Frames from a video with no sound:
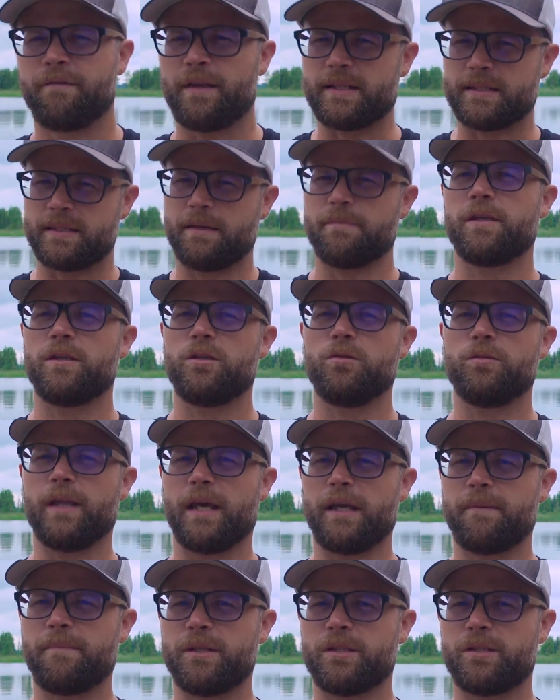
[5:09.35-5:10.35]
that's something you'd
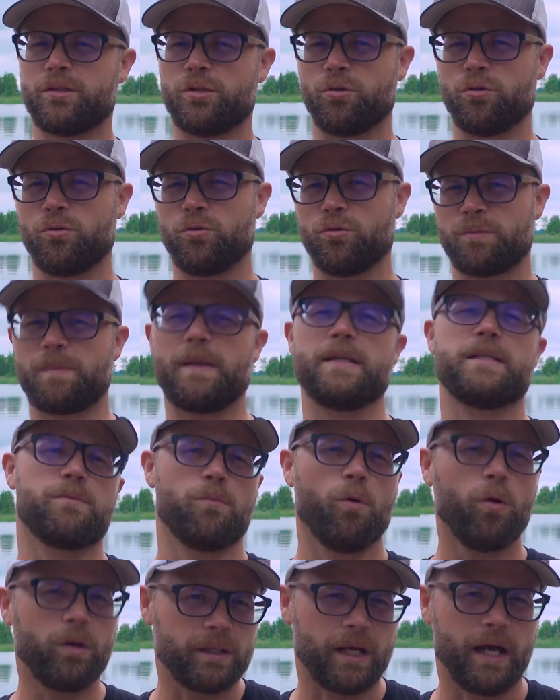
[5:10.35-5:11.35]
like me to spend some
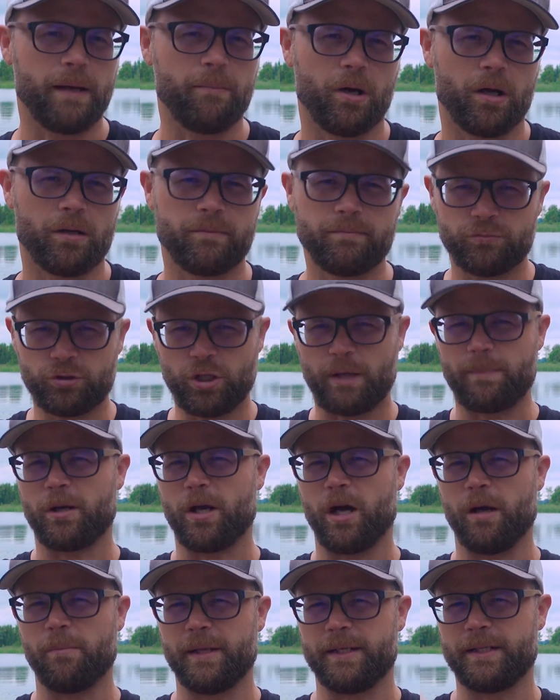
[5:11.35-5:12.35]
more time on, drop a
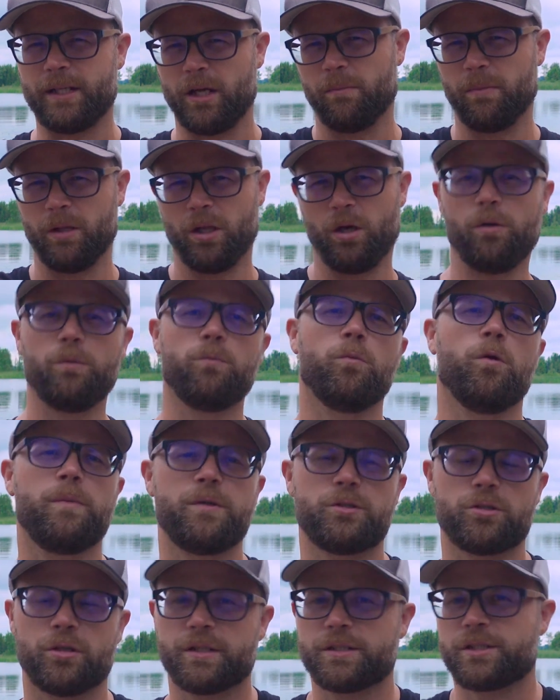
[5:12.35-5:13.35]
comment down below and we'll be
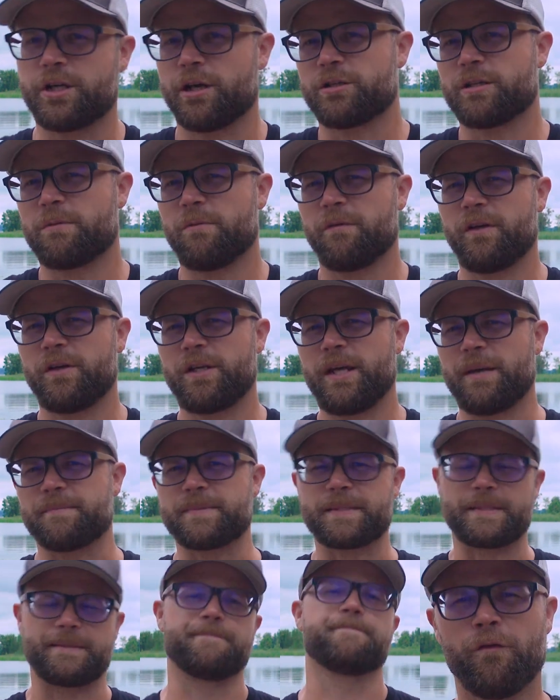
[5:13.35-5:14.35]
sure to share some of our
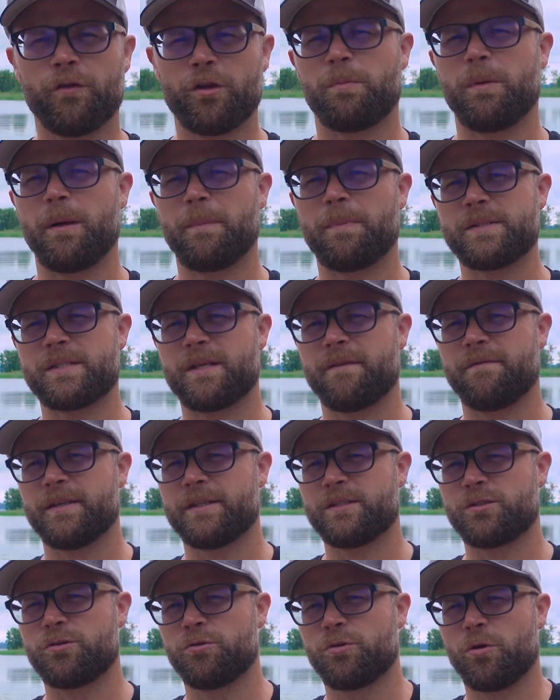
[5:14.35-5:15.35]
tips. For the purpose of
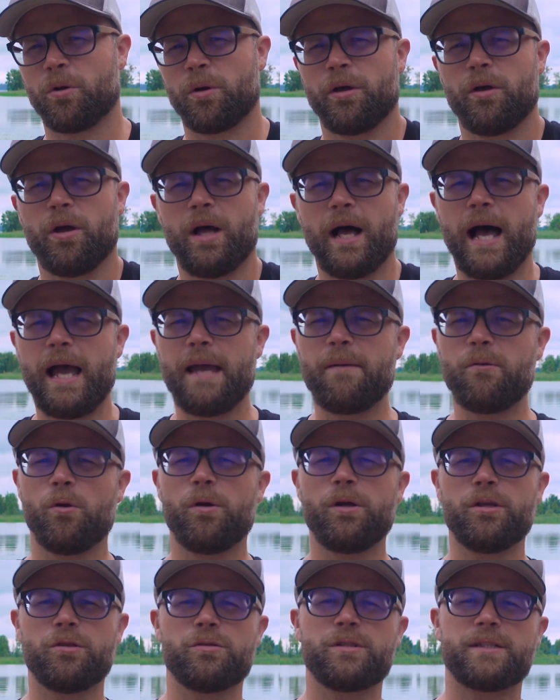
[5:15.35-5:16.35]
this tutorial, I'm
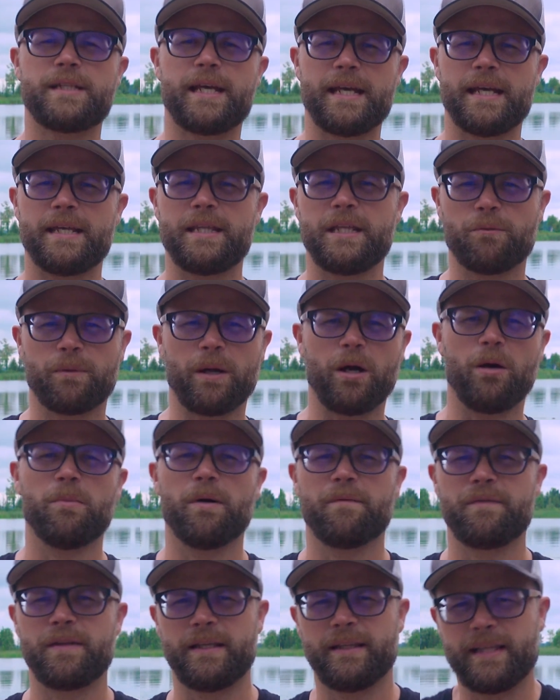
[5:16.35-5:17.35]
going to stay in the realm
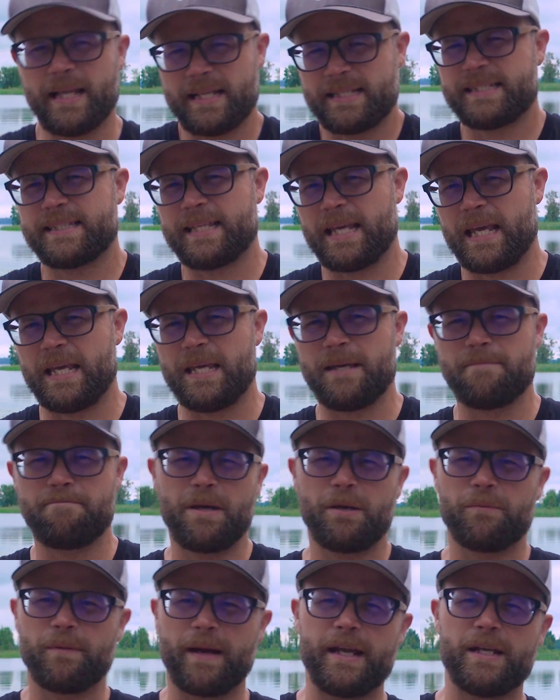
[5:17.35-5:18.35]
of the, let's say,
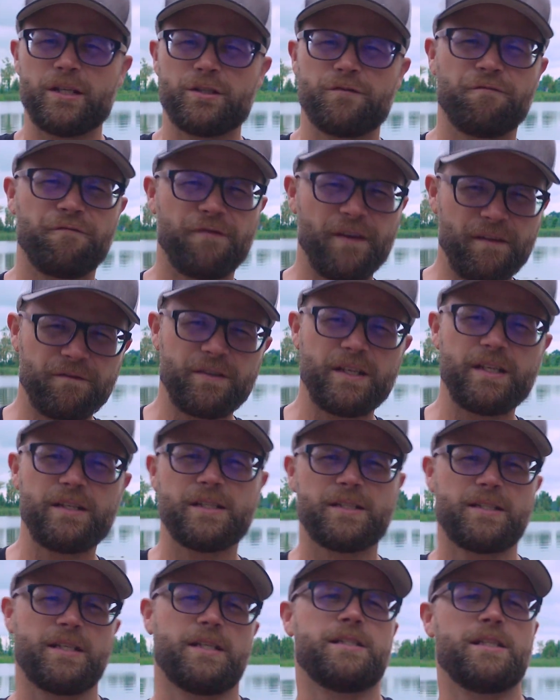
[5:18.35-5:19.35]
mid-range $50 to
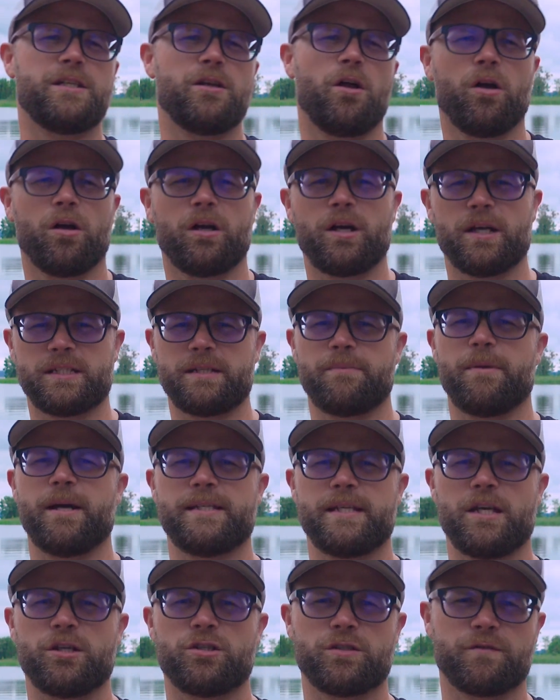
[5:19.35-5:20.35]
$60
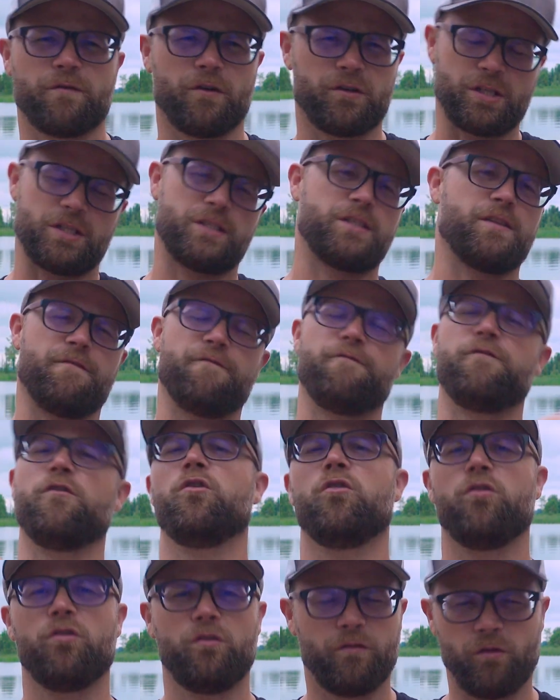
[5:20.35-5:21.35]
customizations versus the
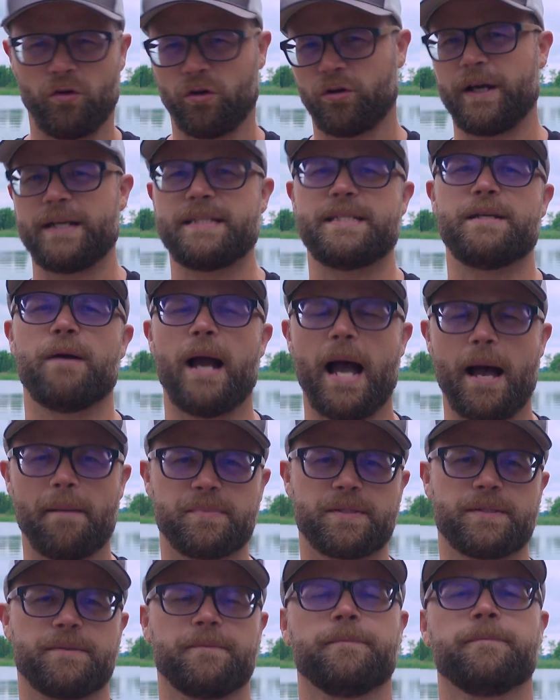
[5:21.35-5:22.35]
full crazy
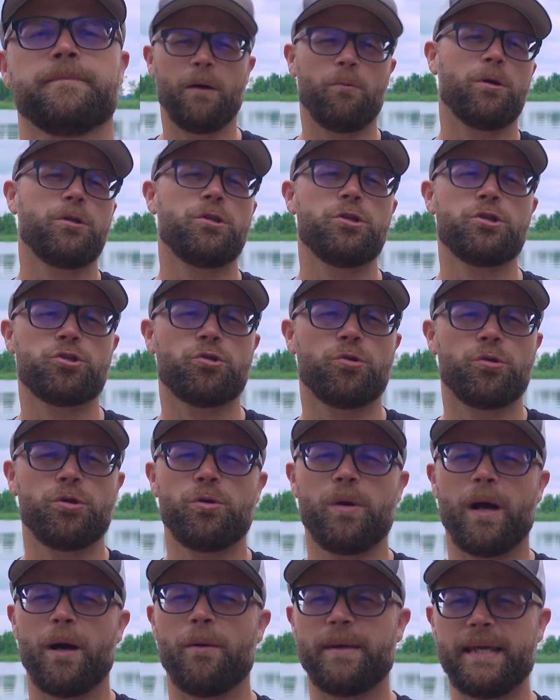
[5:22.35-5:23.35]
wraps. I want to show you
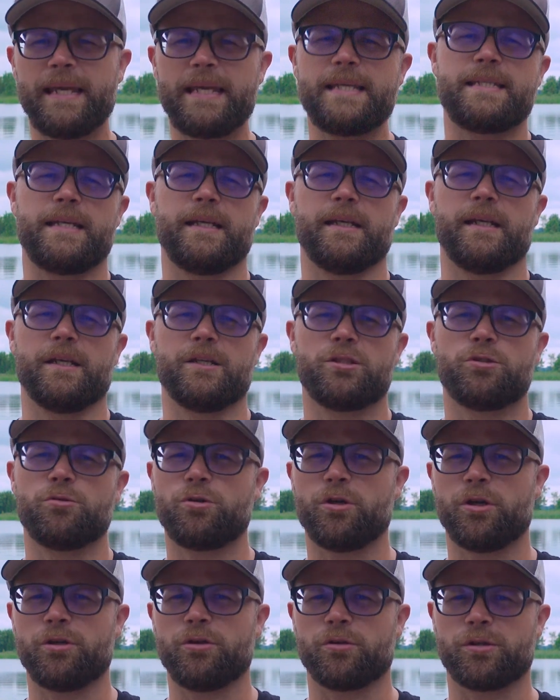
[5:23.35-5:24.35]
how easy it is to
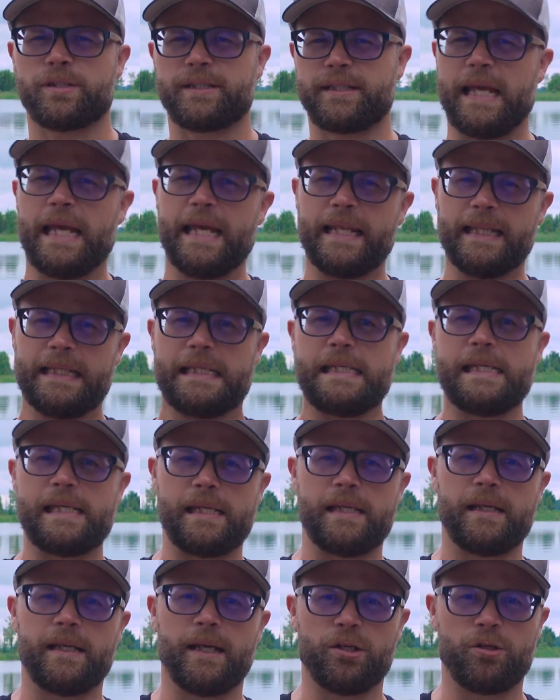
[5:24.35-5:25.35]
turn your
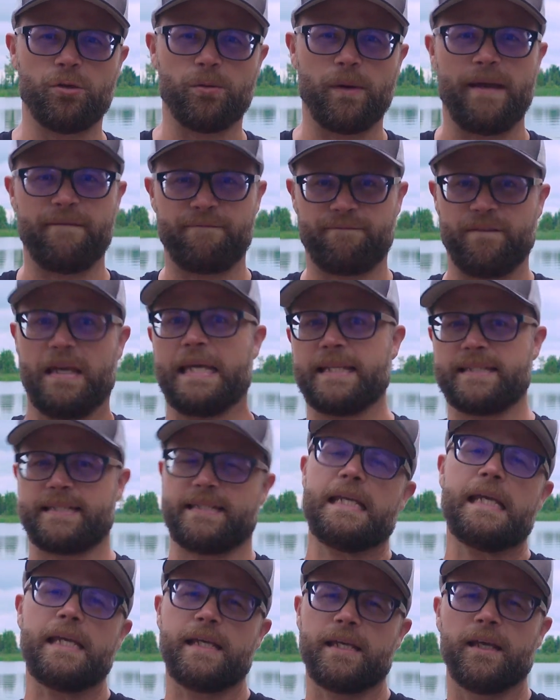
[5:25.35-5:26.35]
Stanley into a
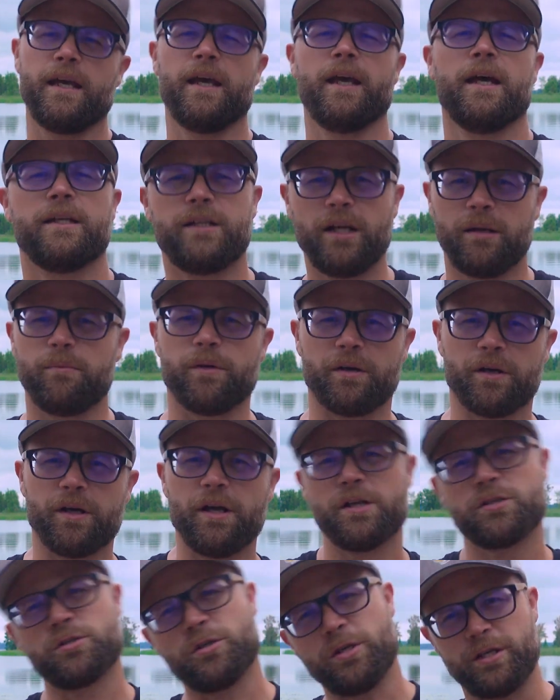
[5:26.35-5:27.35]
fancy tumbler
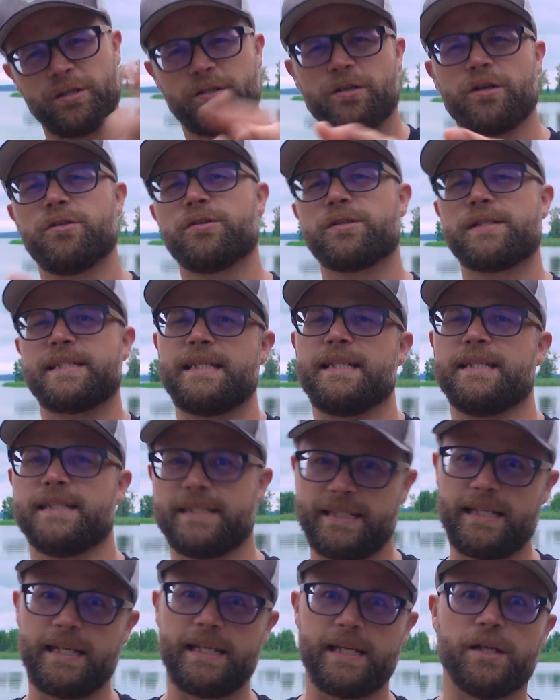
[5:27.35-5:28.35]
so you can turn your
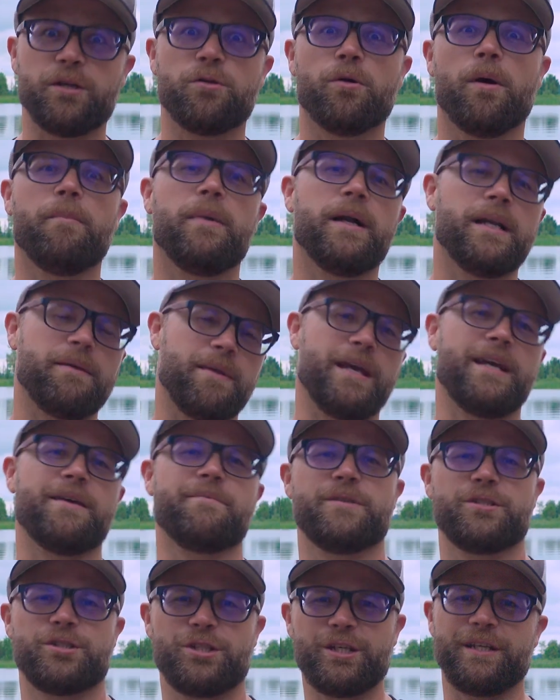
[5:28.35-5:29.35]
CNC into a money-making
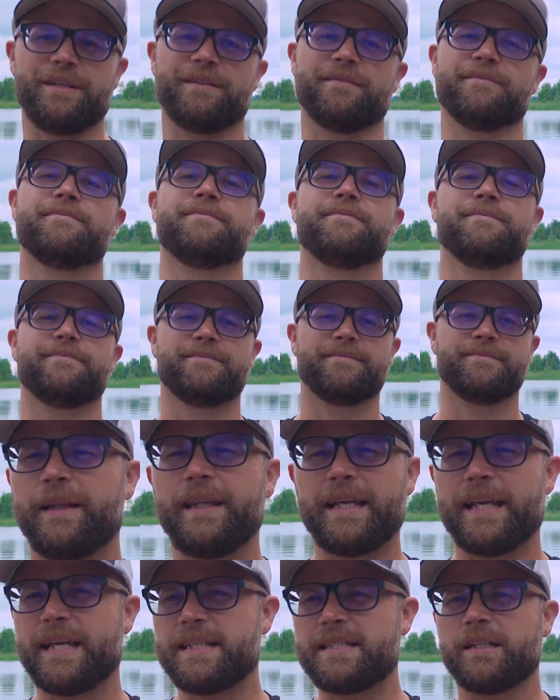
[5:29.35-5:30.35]
machine. There
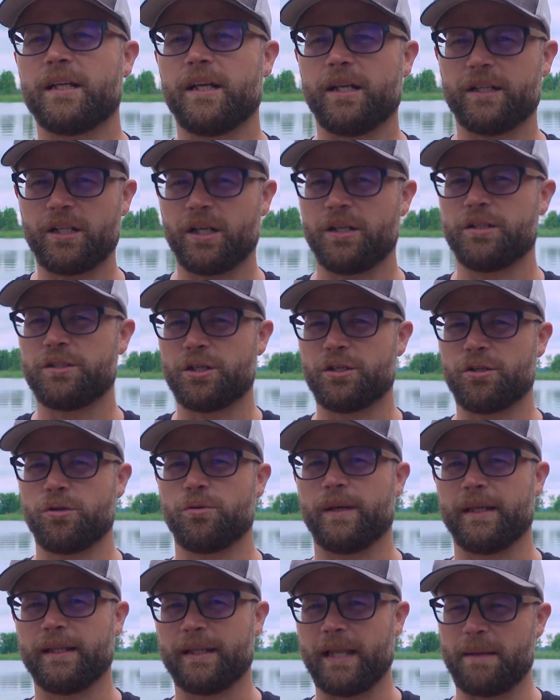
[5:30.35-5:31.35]
really isn't a ton to do
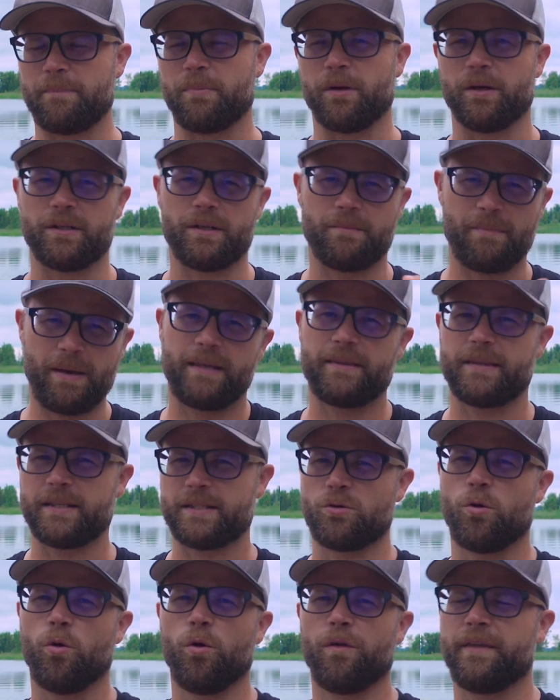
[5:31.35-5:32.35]
in Lightburn to make
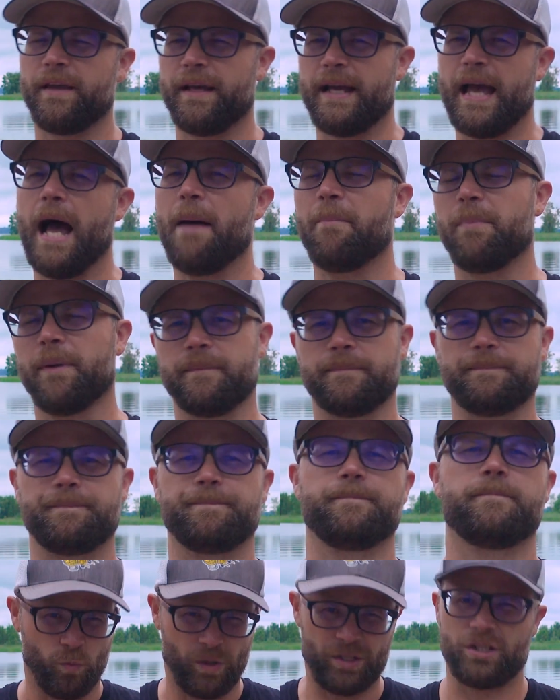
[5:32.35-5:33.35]
this whole thing happen,
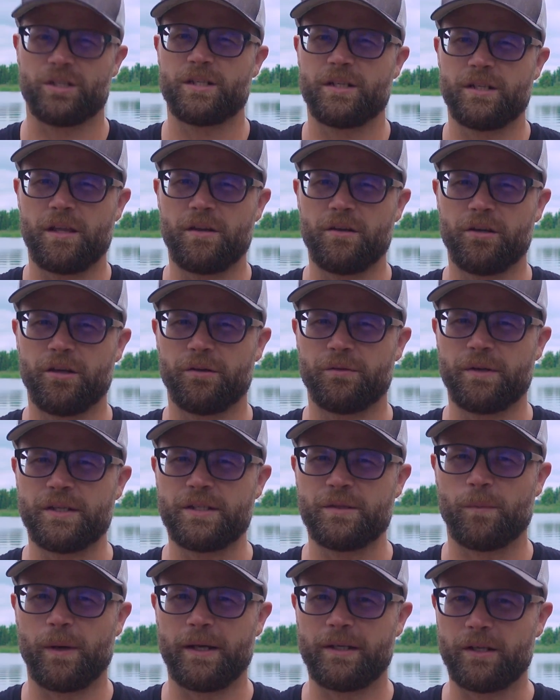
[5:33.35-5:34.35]
which is another good
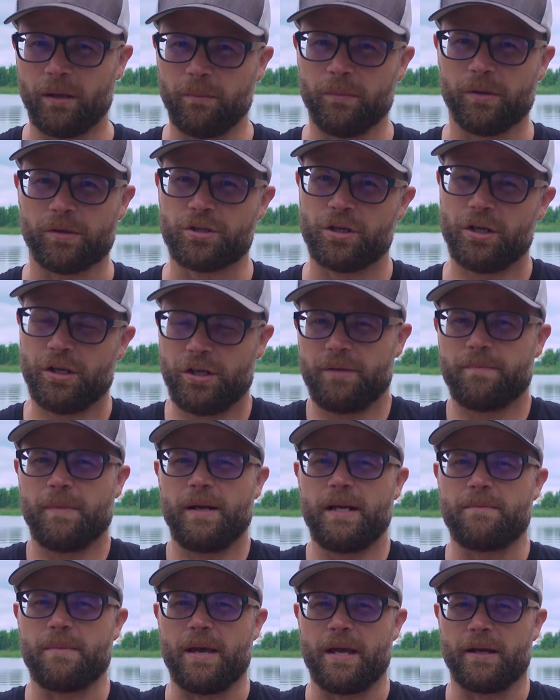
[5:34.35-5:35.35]
reason why tumblers are a good
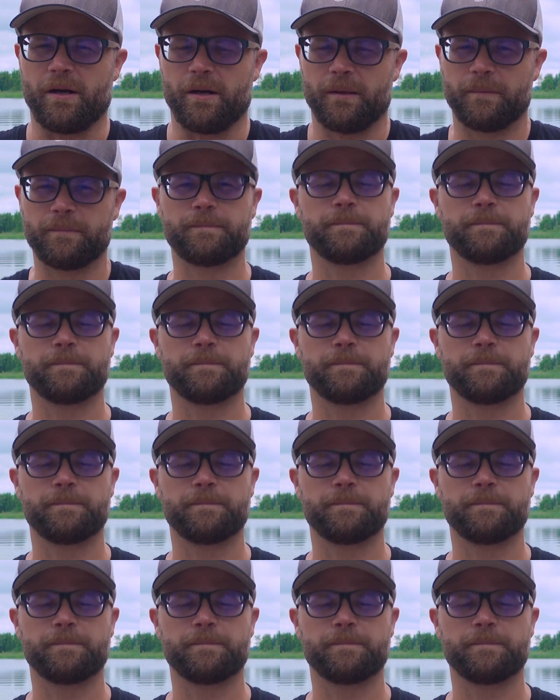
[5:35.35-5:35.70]
moneymaker.